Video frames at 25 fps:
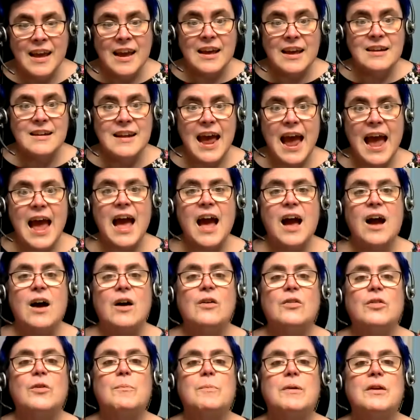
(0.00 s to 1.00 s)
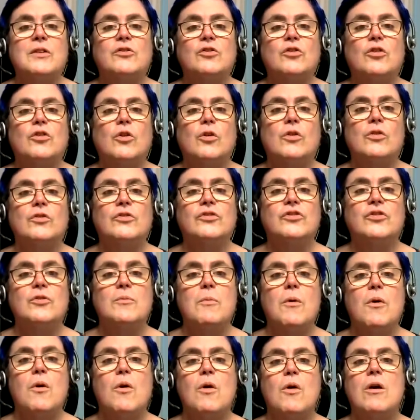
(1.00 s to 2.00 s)
And now the pitcher holds the
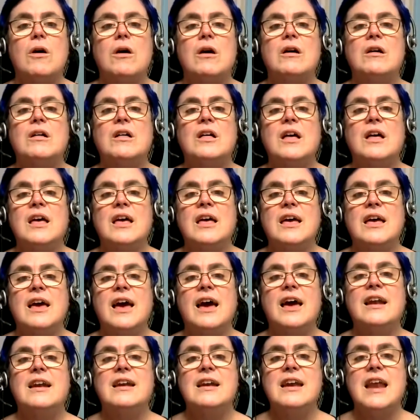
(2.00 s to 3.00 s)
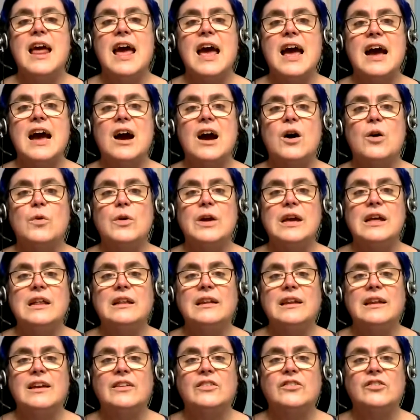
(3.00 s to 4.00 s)
ball, and now he
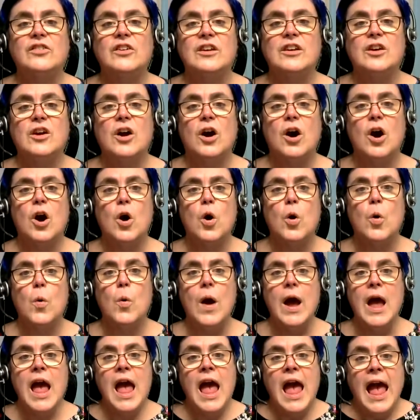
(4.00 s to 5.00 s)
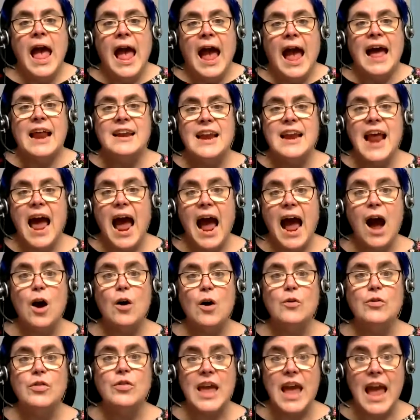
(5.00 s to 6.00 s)
lets it go. And
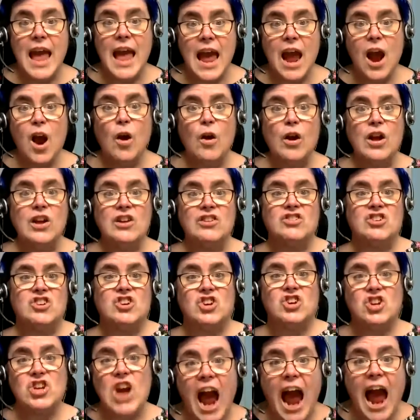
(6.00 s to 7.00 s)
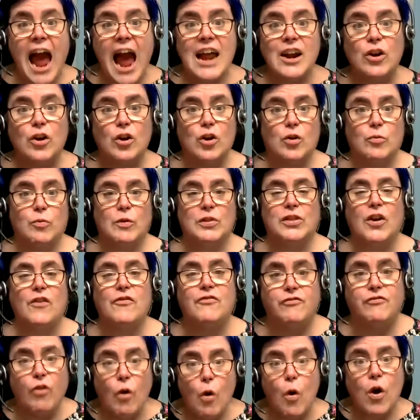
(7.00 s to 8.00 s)
now the air is shattered with the
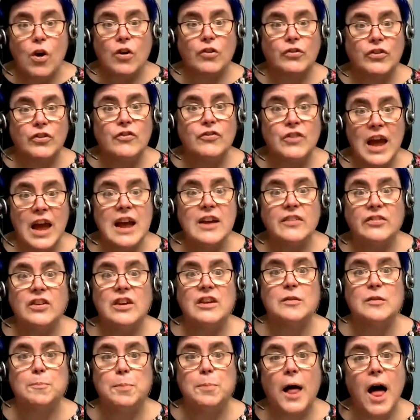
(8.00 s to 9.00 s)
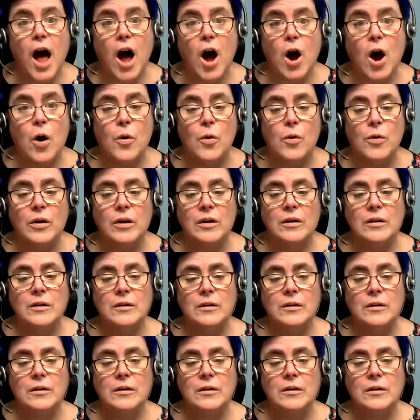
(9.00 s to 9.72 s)
force of Casey's blow.